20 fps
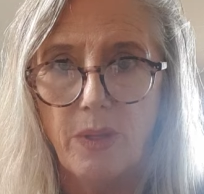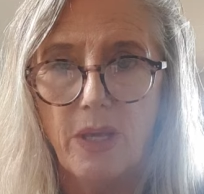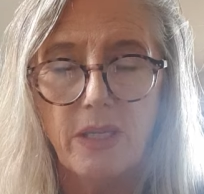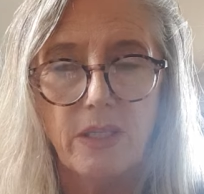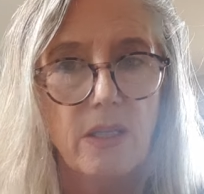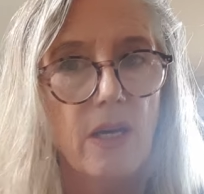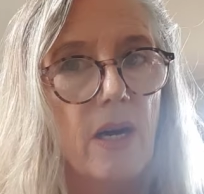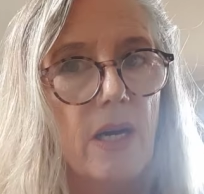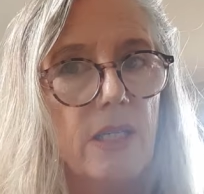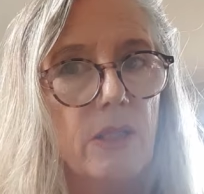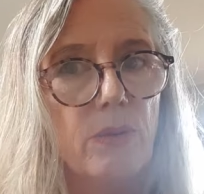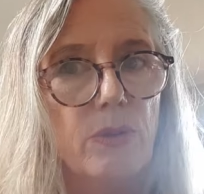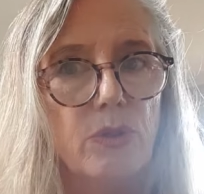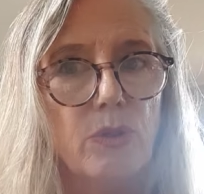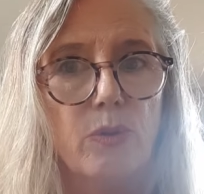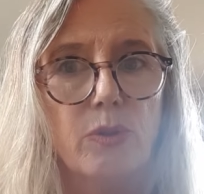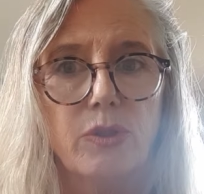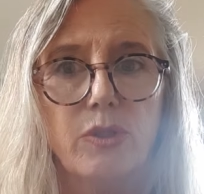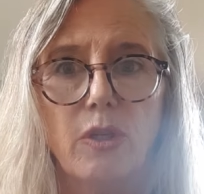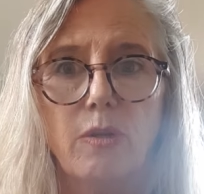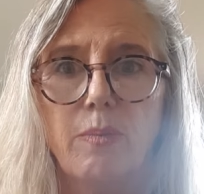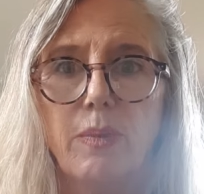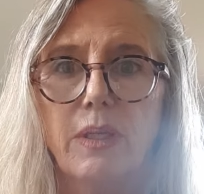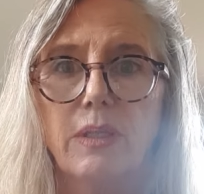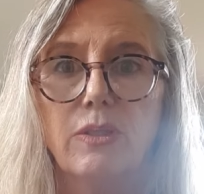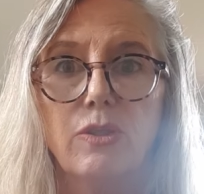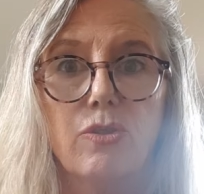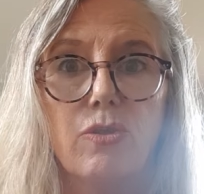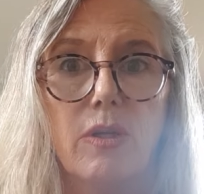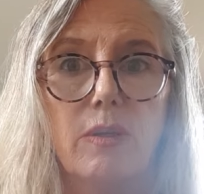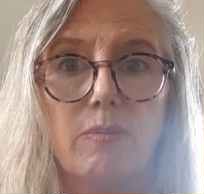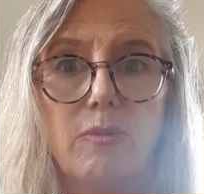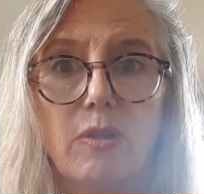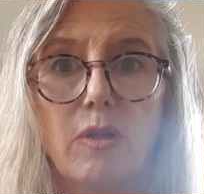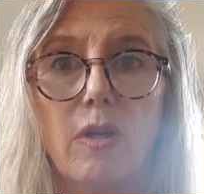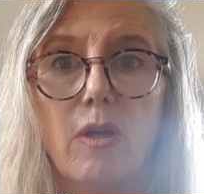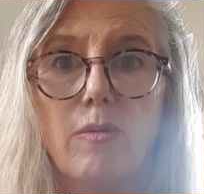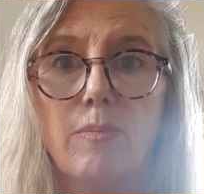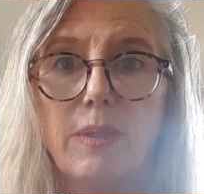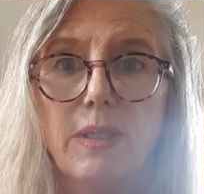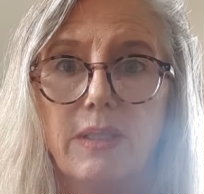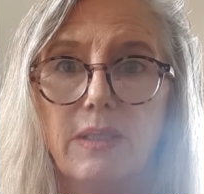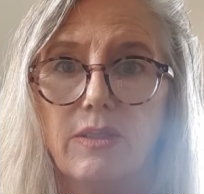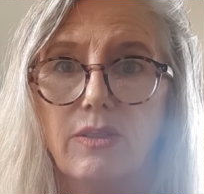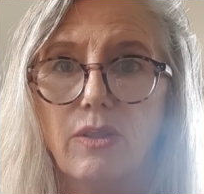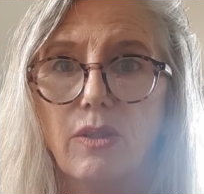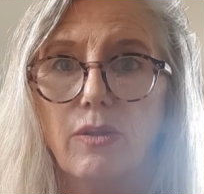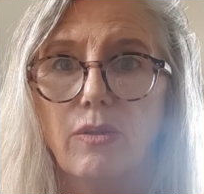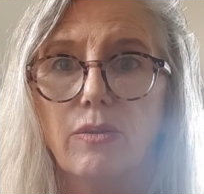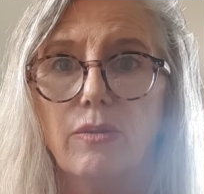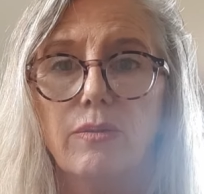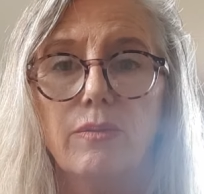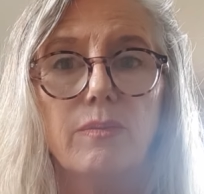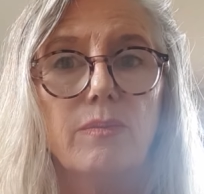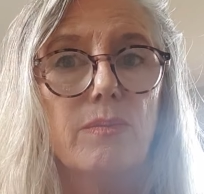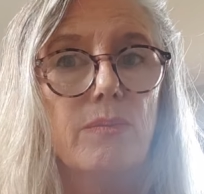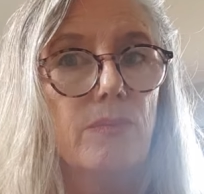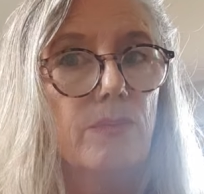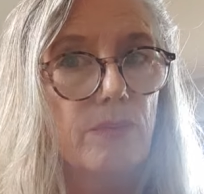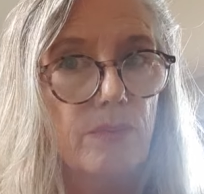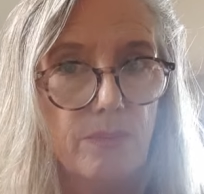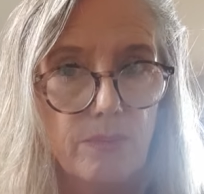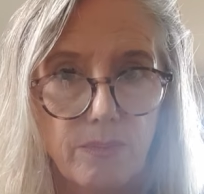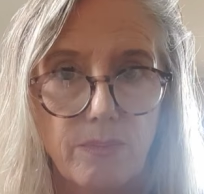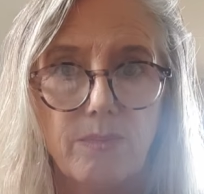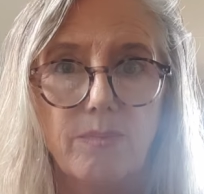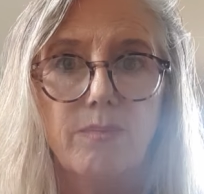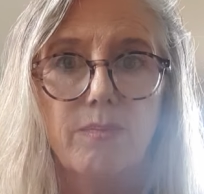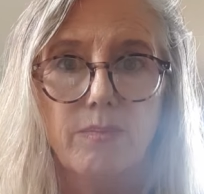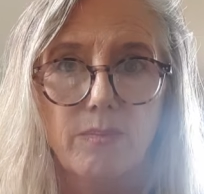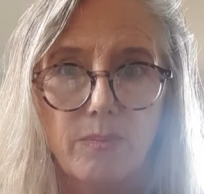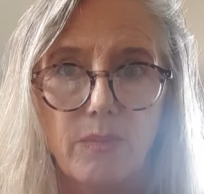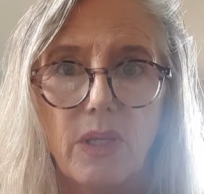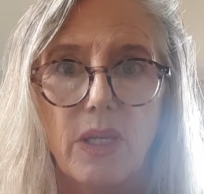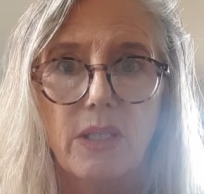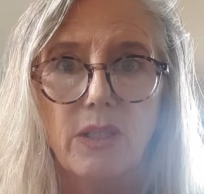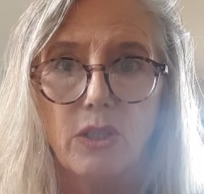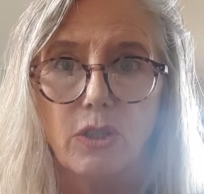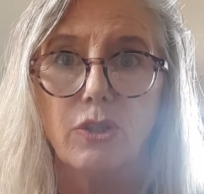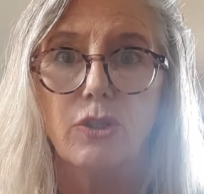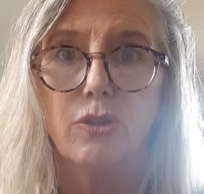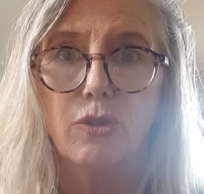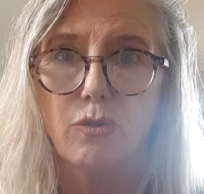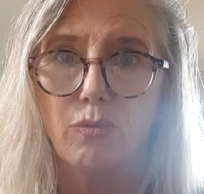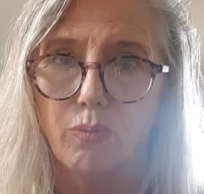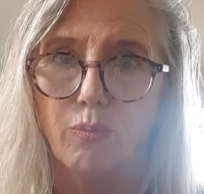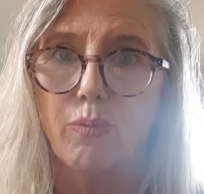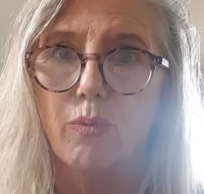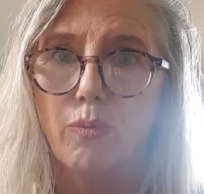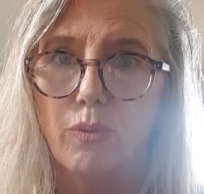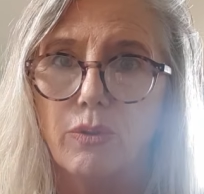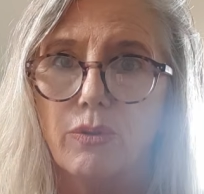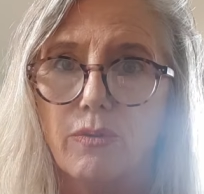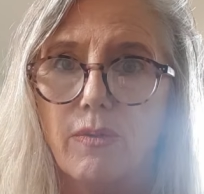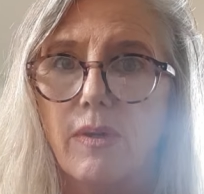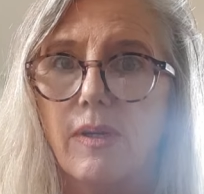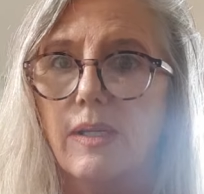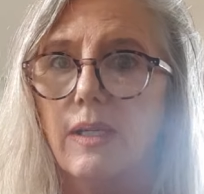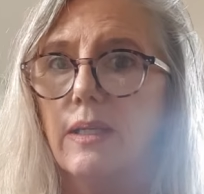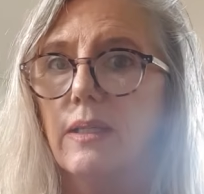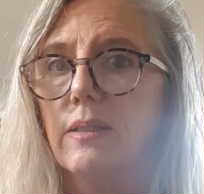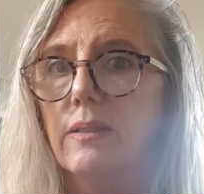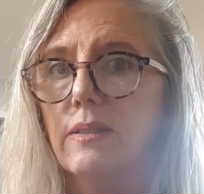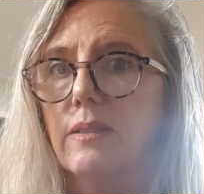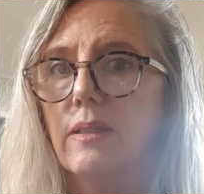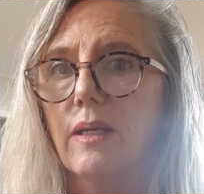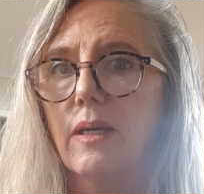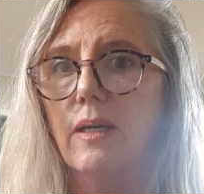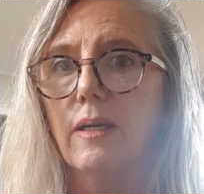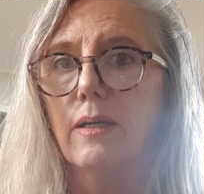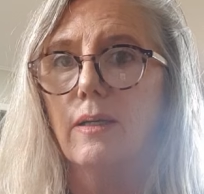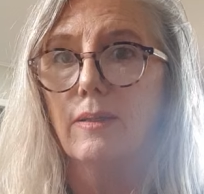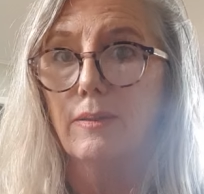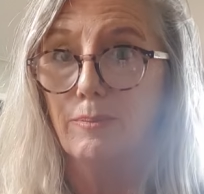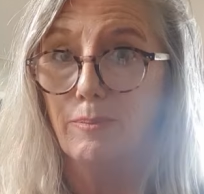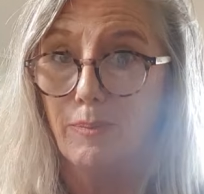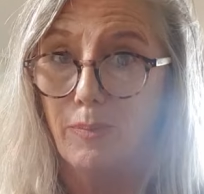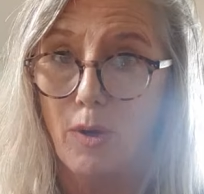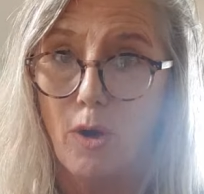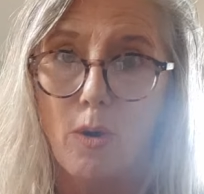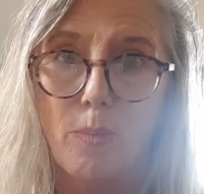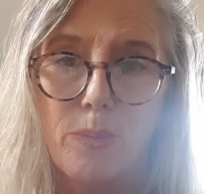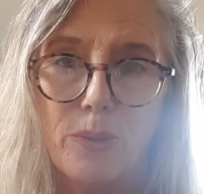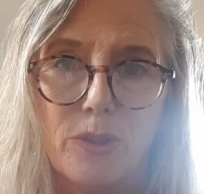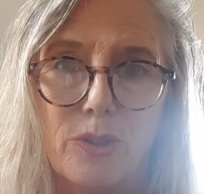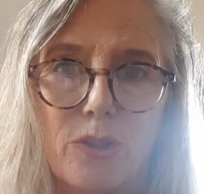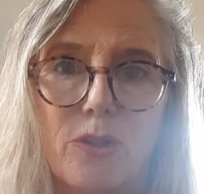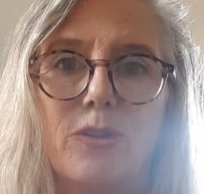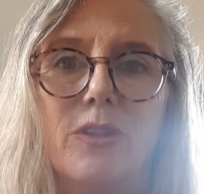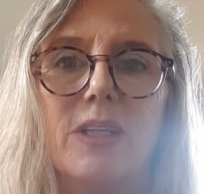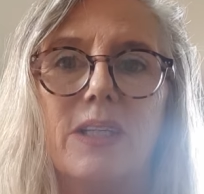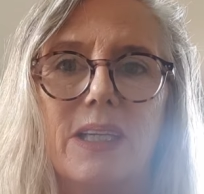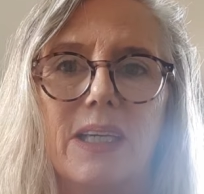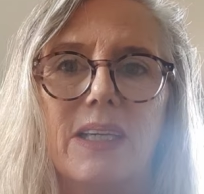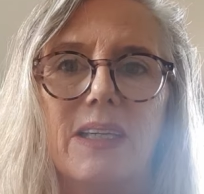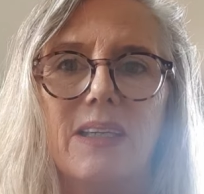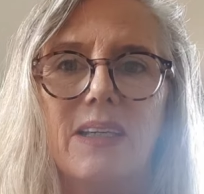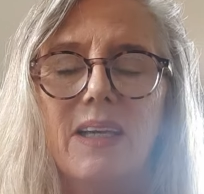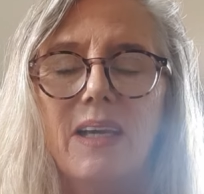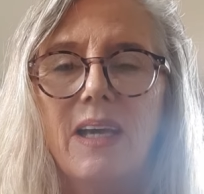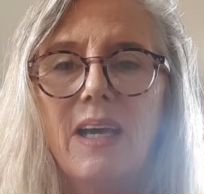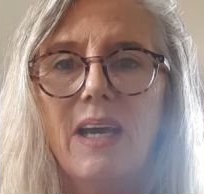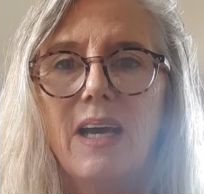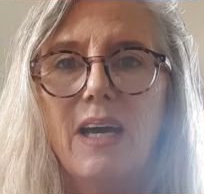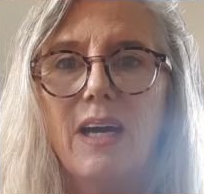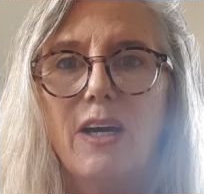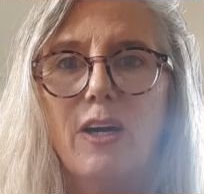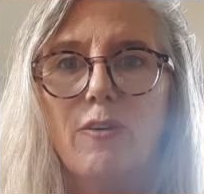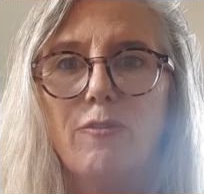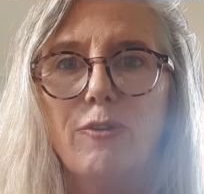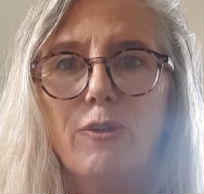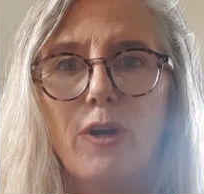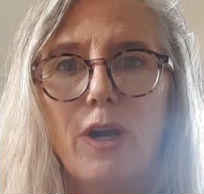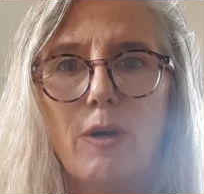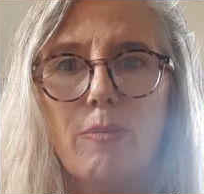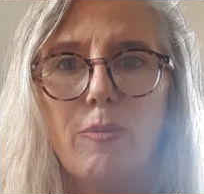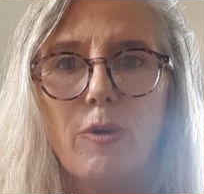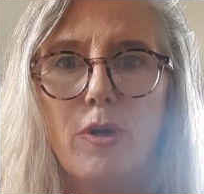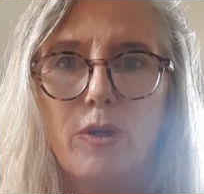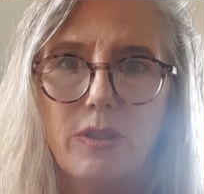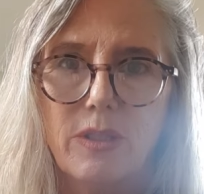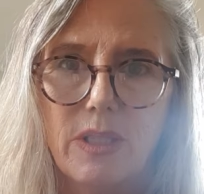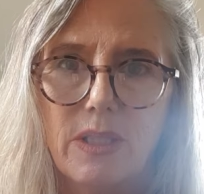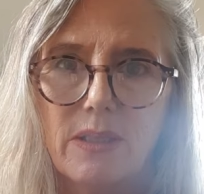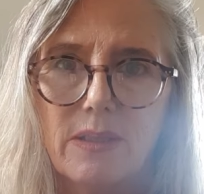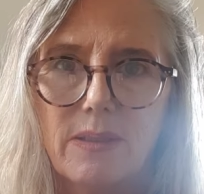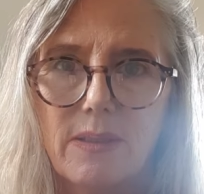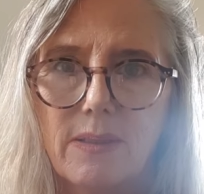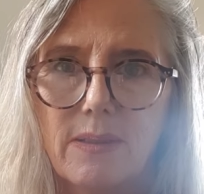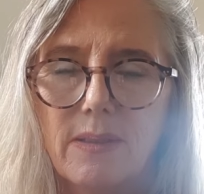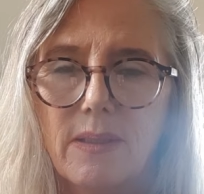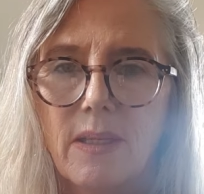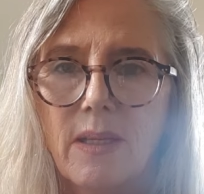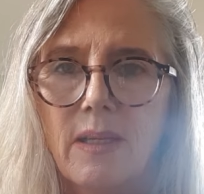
that night, it was also being streamed globally. So an extraordinary opportunity for our project.